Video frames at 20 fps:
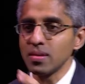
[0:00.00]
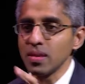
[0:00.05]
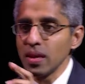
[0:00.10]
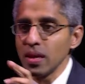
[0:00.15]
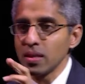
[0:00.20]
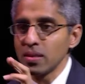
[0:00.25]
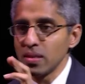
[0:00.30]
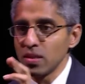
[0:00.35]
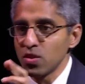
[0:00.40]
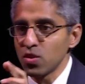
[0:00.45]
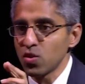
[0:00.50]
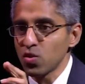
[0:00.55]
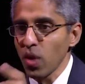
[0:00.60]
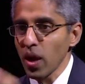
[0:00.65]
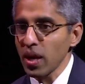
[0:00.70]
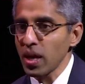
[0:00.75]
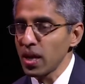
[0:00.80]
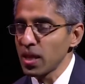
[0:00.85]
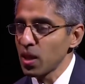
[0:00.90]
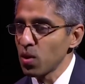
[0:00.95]
It's
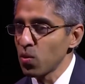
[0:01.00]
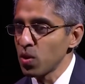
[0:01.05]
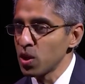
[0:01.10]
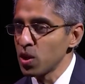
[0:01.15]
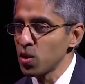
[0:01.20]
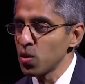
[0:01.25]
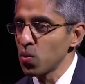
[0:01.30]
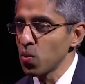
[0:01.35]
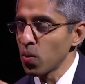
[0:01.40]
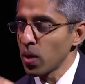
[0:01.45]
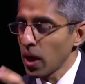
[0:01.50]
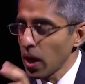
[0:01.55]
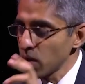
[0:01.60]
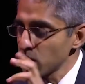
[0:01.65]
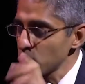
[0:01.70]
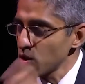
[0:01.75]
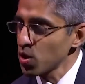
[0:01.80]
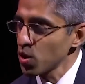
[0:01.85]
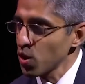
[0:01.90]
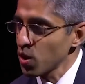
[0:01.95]
striking that when I
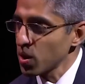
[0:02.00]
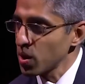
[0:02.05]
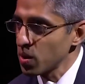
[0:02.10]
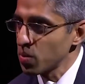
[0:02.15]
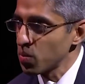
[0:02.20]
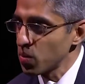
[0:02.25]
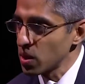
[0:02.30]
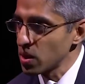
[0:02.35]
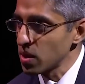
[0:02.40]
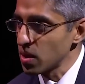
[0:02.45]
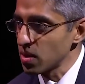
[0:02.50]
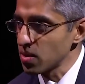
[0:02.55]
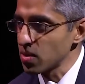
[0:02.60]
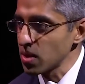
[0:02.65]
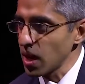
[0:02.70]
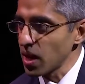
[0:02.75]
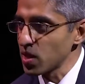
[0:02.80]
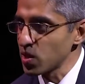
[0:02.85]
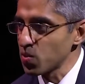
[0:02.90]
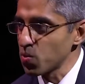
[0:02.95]
started looking into the
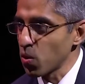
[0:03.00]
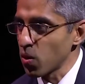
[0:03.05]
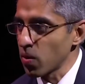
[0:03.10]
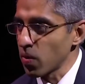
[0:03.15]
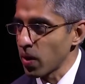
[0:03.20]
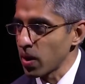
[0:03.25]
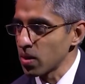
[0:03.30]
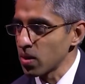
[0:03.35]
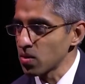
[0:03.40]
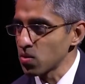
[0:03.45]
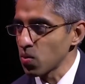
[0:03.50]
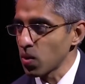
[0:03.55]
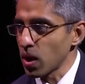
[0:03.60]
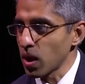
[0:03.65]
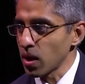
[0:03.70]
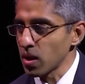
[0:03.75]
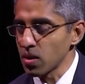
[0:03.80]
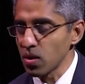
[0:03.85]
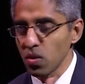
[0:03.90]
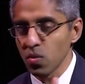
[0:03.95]
science more around this, when
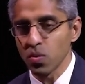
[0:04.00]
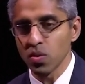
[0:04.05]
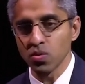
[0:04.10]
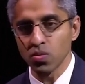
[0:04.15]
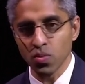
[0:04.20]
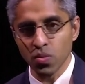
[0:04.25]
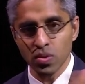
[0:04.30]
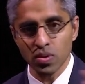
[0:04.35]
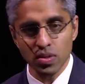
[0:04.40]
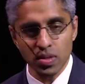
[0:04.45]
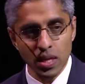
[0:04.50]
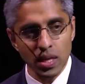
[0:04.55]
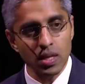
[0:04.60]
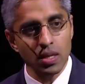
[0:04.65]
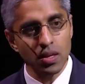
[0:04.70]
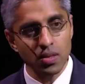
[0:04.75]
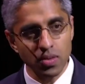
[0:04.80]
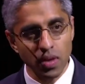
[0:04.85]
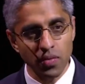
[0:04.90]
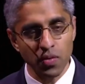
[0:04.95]
I was seeing
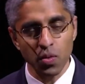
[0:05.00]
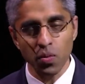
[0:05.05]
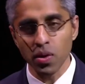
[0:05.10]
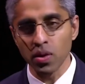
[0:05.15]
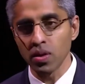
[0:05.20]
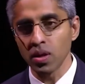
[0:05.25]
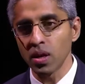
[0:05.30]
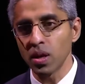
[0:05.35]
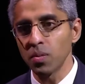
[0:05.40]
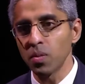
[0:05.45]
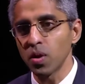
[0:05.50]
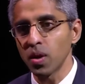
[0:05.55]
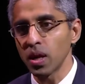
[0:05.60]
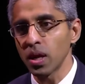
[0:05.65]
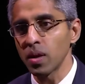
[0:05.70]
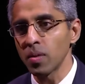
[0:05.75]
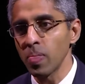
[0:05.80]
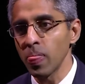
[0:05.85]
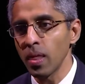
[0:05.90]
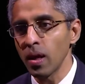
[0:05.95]
this everywhere in the
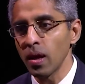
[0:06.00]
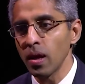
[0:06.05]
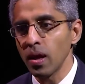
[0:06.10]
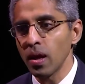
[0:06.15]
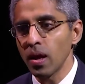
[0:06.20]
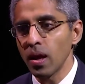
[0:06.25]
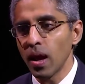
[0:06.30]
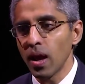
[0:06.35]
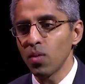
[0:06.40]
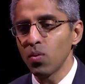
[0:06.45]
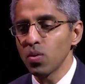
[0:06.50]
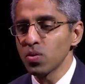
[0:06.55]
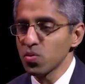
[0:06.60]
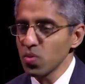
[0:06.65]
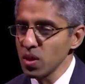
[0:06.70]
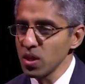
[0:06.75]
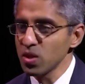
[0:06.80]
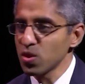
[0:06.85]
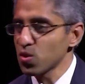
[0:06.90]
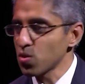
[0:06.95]
community, and what was
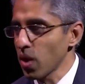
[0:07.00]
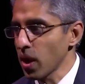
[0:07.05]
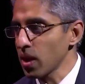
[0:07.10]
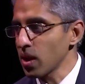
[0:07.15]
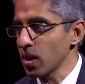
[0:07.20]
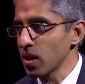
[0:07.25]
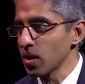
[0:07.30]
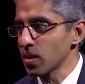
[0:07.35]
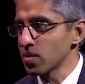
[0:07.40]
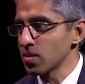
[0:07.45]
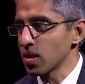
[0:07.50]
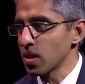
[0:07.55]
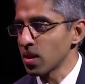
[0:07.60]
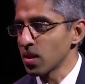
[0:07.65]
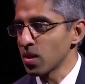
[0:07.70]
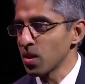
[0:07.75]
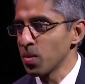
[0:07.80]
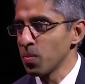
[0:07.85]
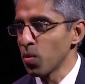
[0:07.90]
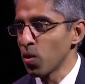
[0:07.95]
really striking is
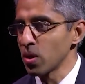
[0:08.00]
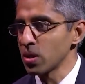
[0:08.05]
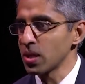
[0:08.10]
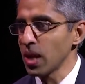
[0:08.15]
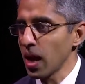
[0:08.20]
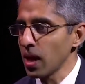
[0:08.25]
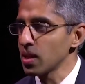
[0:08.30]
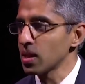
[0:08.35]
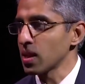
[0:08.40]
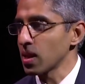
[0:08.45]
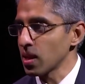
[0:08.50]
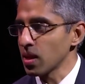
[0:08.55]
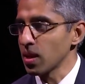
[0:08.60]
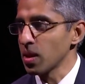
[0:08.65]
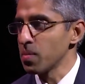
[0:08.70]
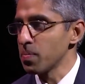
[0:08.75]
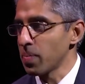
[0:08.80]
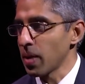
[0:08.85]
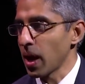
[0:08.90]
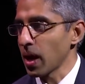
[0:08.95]
the mortality
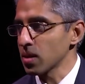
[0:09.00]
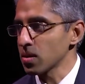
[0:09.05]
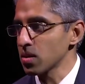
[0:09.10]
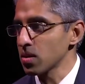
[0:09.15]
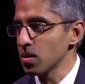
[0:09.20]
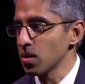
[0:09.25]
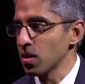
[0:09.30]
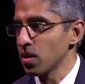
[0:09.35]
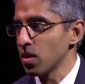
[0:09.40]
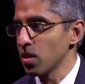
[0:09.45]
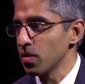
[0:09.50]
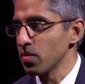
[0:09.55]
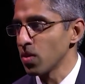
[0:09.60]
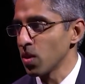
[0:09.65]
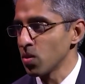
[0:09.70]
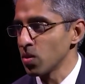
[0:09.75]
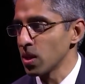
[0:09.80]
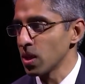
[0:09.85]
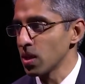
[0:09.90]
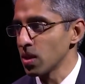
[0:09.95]
impact of
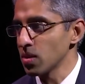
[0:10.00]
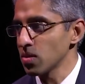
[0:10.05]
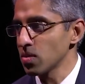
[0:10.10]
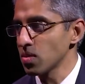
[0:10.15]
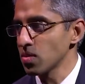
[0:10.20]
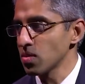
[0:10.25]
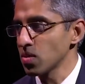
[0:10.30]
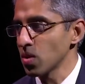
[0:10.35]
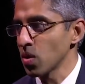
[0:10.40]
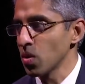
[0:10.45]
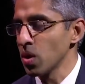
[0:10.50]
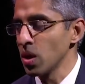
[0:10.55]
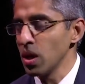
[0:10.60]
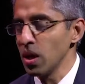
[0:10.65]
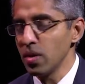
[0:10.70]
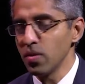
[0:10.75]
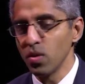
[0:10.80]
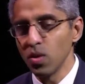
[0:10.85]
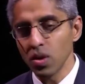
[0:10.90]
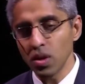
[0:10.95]
loneliness. So
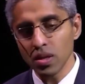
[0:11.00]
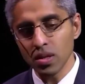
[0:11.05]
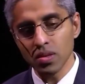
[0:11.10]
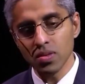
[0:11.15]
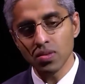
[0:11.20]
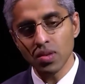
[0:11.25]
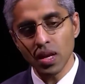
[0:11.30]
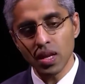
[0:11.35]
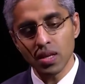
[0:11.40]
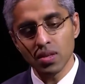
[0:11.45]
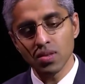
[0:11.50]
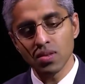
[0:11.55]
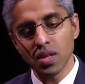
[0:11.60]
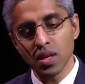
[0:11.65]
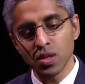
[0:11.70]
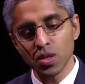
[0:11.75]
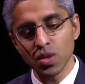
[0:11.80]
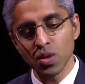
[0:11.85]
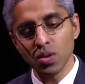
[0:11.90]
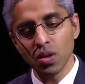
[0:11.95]
you look at the studies and
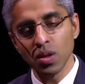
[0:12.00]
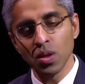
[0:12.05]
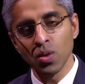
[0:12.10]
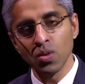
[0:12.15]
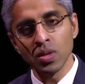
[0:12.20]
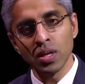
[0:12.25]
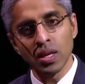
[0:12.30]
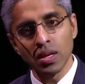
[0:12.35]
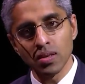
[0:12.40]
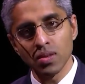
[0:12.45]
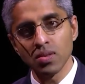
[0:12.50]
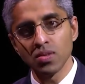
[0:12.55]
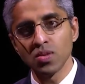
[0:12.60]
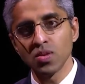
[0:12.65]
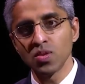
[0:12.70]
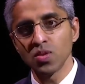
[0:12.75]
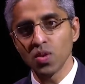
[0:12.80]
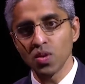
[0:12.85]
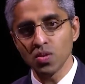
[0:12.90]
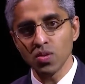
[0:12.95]
they show that loneliness is
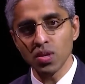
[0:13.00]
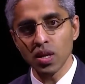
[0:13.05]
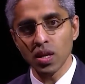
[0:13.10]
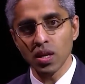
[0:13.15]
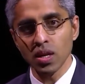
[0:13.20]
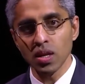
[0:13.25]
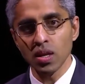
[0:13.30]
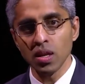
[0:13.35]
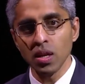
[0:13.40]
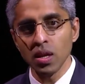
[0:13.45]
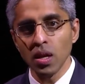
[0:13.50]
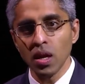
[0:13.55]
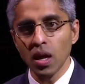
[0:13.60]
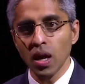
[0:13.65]
associated